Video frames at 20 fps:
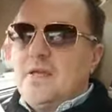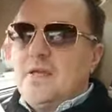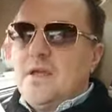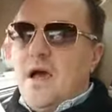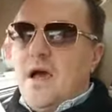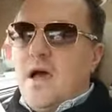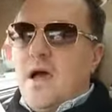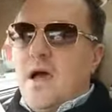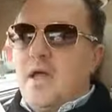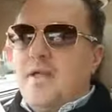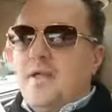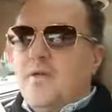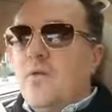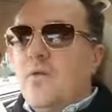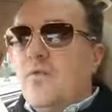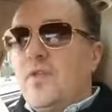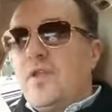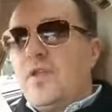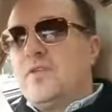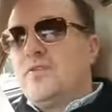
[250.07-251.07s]
Uh, I
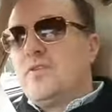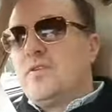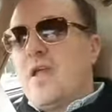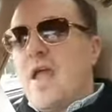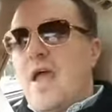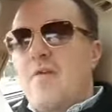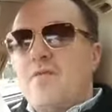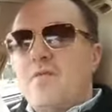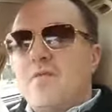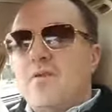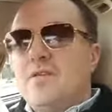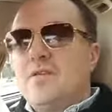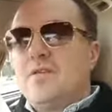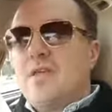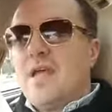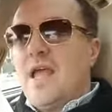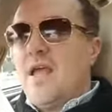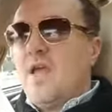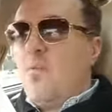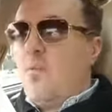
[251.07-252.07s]
don't think you should ever
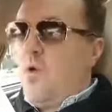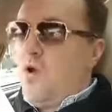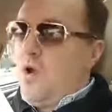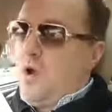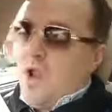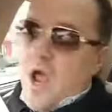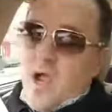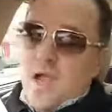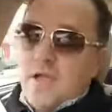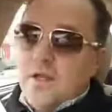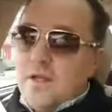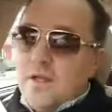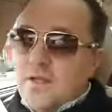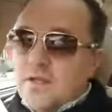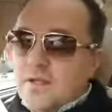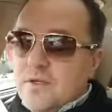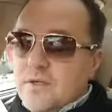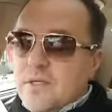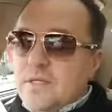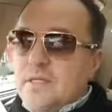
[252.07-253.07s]
say we're not going to
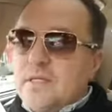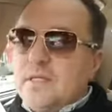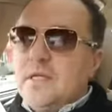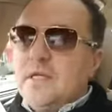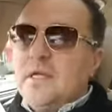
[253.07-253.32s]
do it.